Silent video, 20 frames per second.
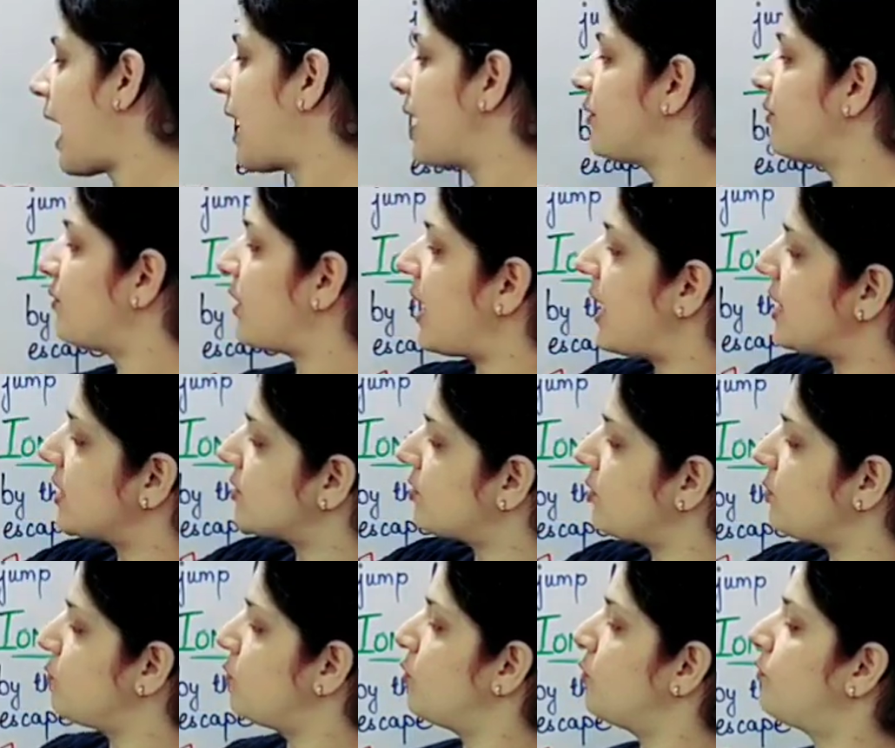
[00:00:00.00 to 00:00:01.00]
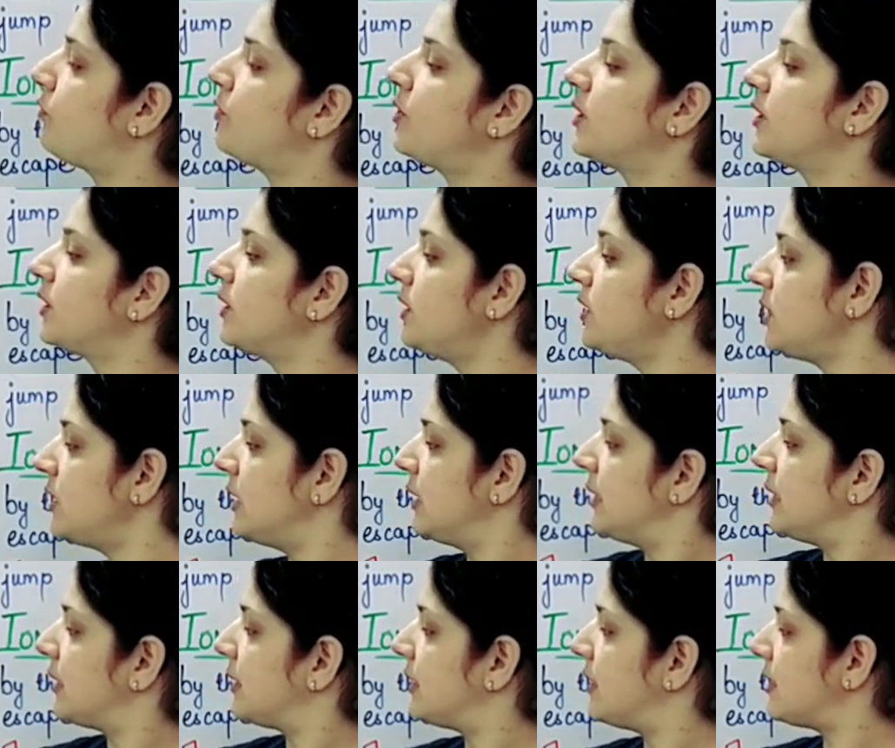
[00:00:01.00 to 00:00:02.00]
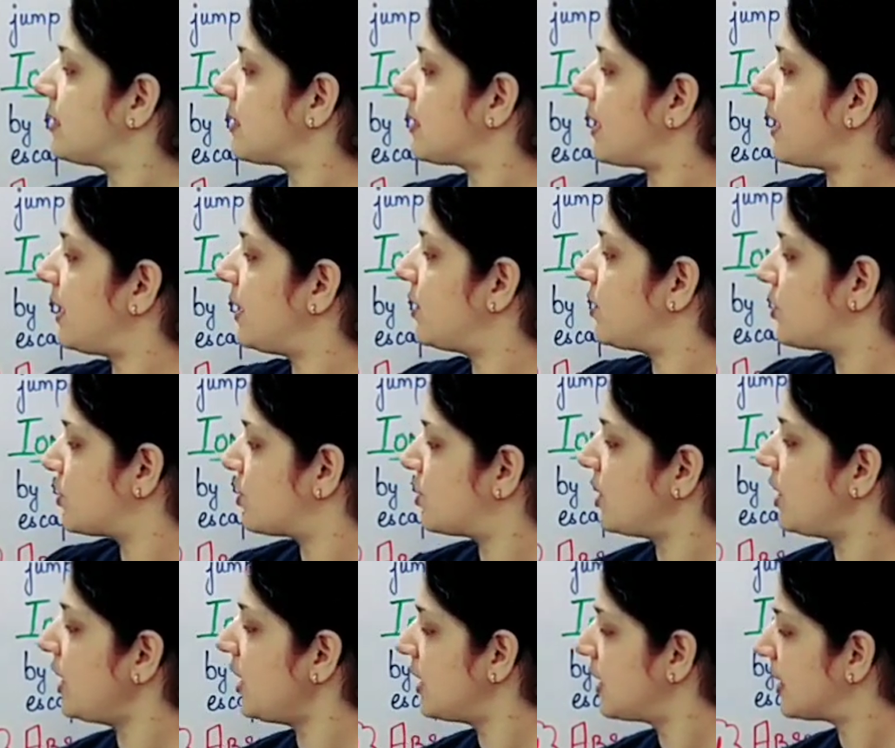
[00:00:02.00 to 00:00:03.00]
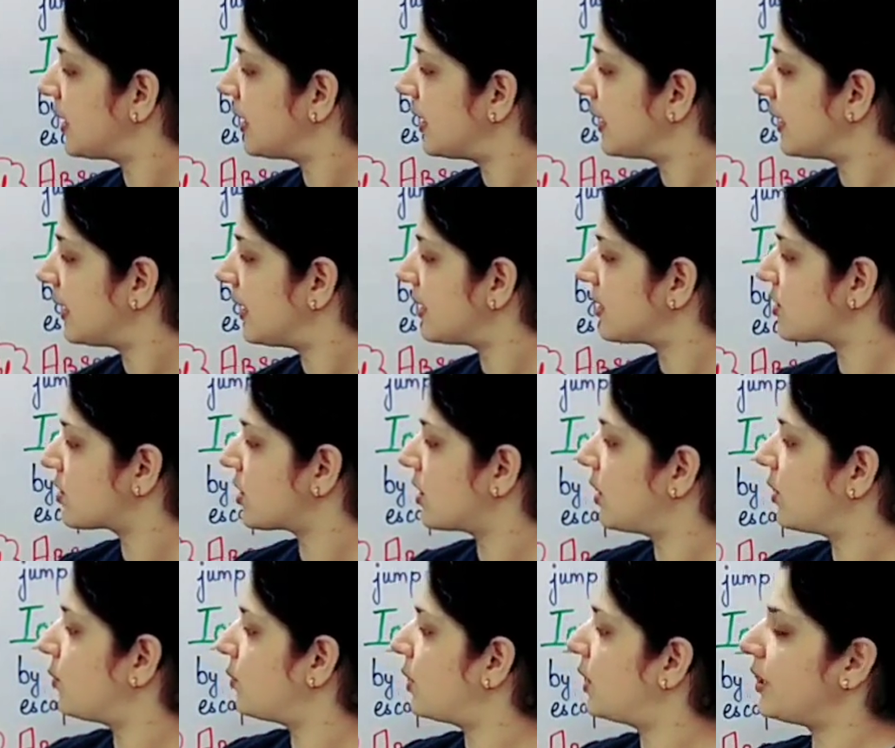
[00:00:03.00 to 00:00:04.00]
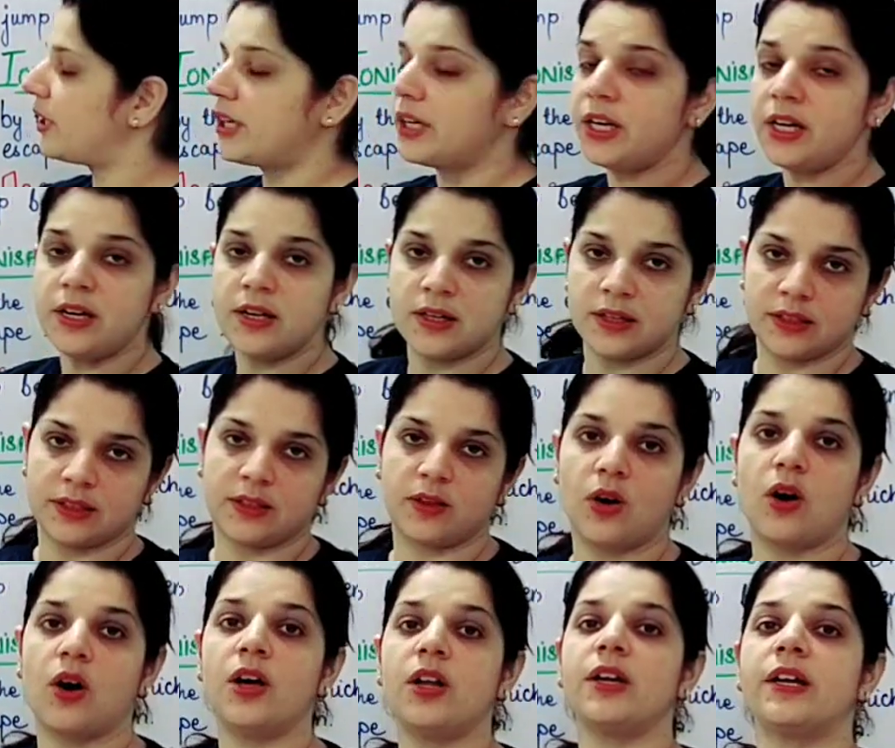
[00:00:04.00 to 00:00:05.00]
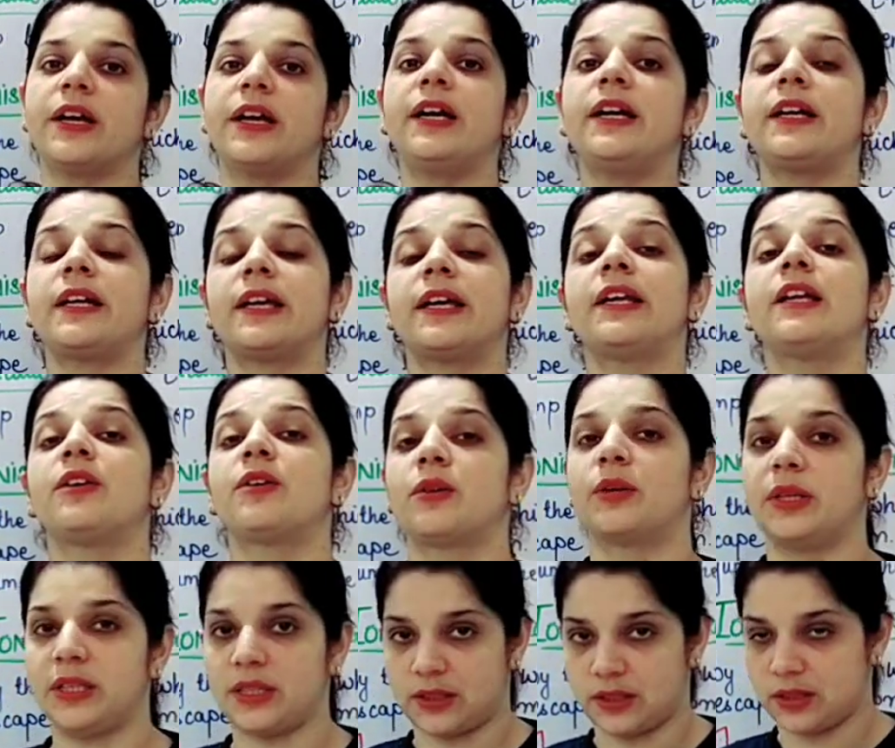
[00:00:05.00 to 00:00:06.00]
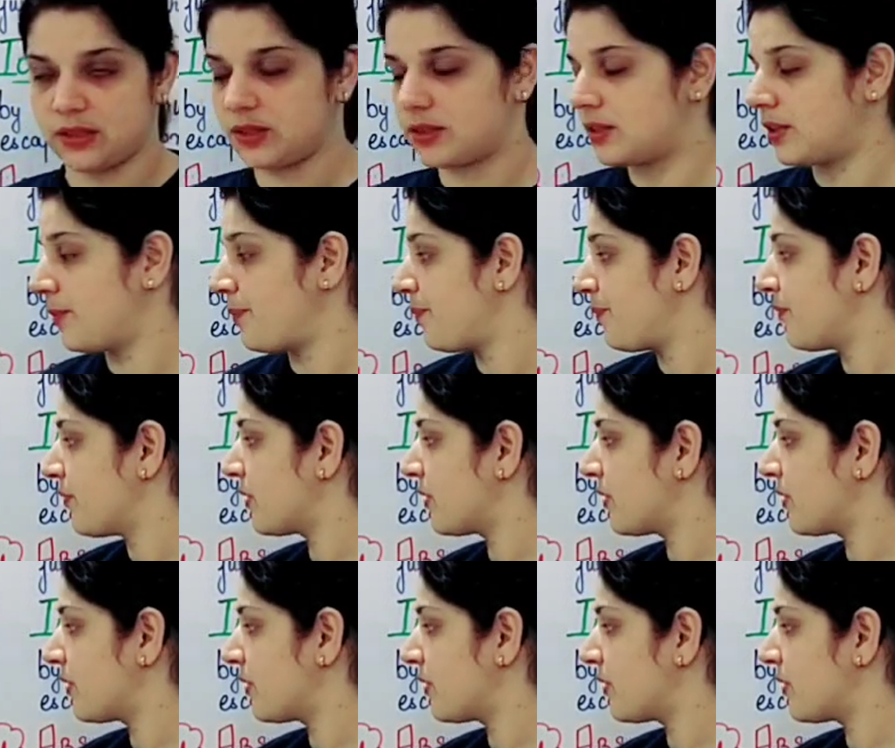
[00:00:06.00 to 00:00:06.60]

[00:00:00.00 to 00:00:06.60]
and as we move further, this energy gets converted or it increases.